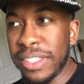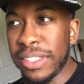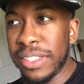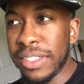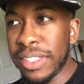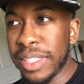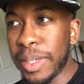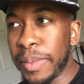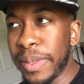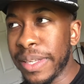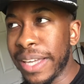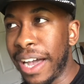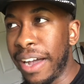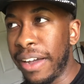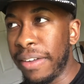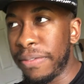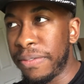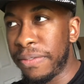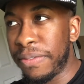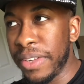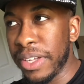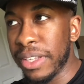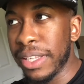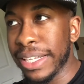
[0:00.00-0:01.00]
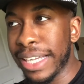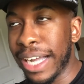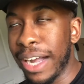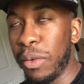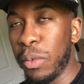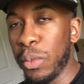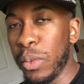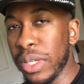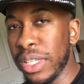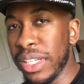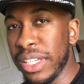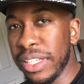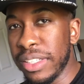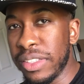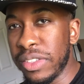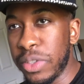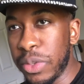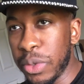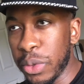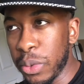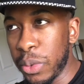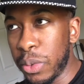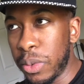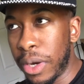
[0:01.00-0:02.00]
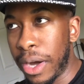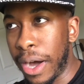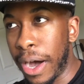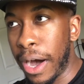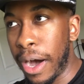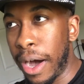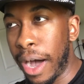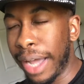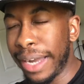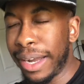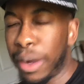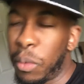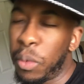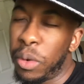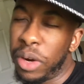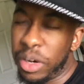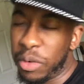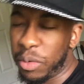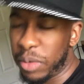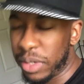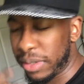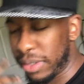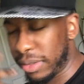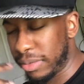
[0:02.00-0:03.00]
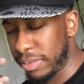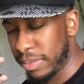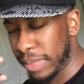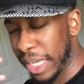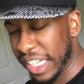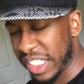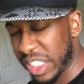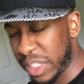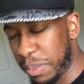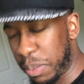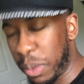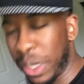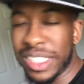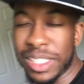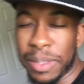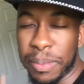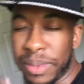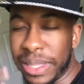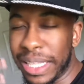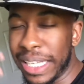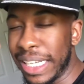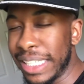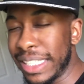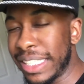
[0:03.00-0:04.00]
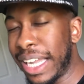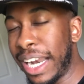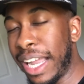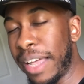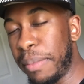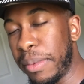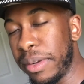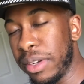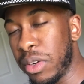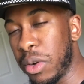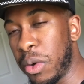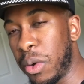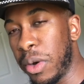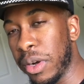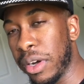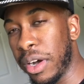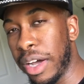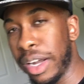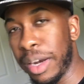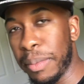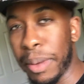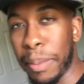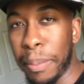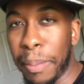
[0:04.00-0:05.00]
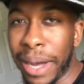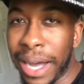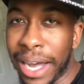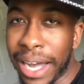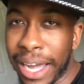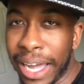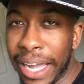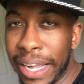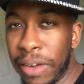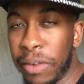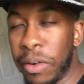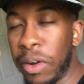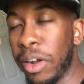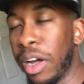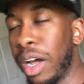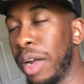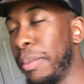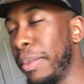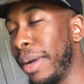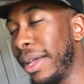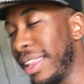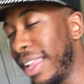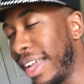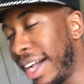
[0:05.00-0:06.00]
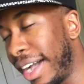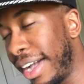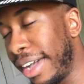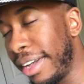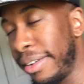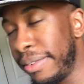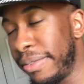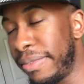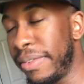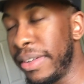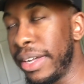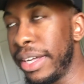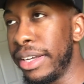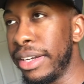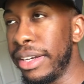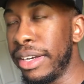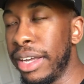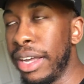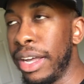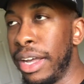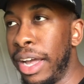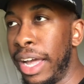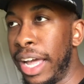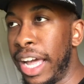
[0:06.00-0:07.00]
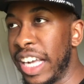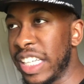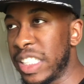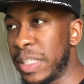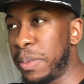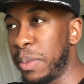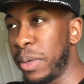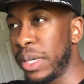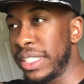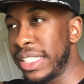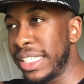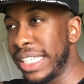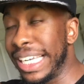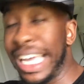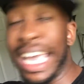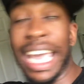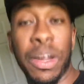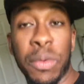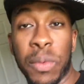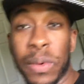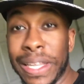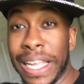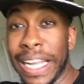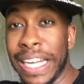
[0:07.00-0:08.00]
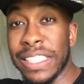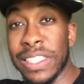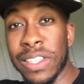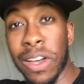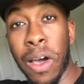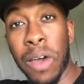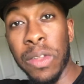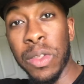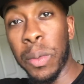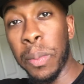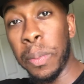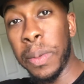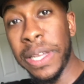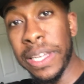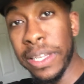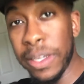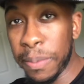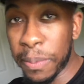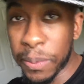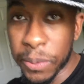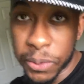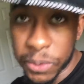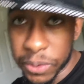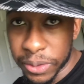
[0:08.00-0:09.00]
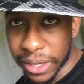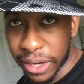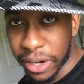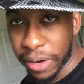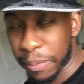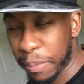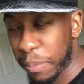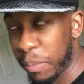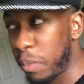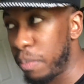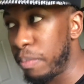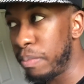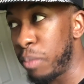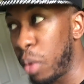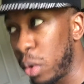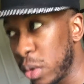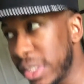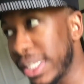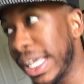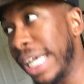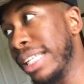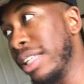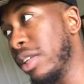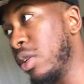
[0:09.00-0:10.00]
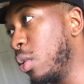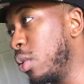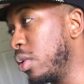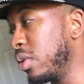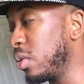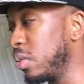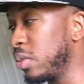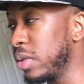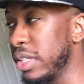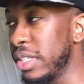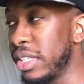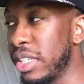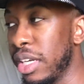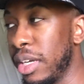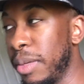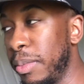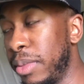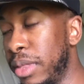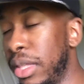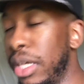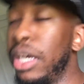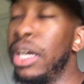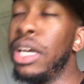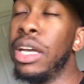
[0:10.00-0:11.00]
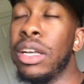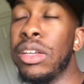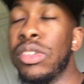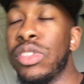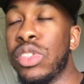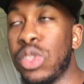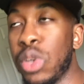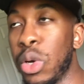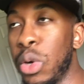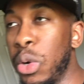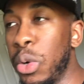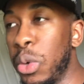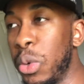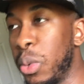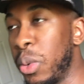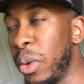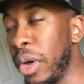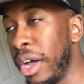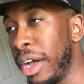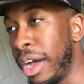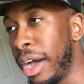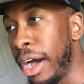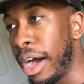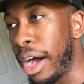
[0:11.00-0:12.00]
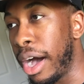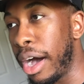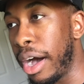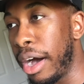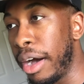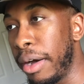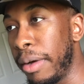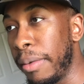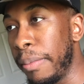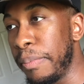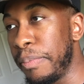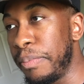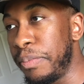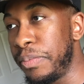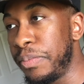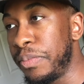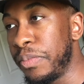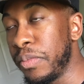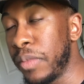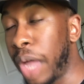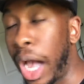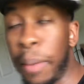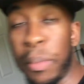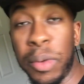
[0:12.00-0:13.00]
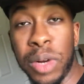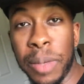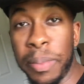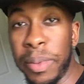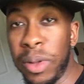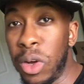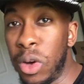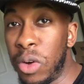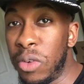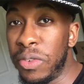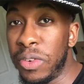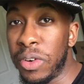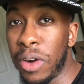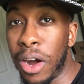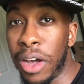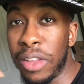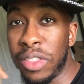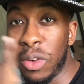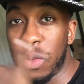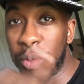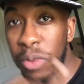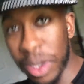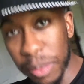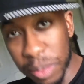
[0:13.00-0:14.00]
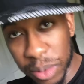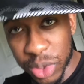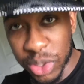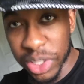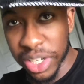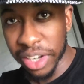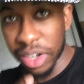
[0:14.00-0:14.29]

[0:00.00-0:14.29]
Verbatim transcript: this is something I feel like I really need to do. I want to express some things that have been going on in my mind, going on in my life, and expressing and relating to other people that are most likely going through the same thing. So I'm going to be over on the Rebel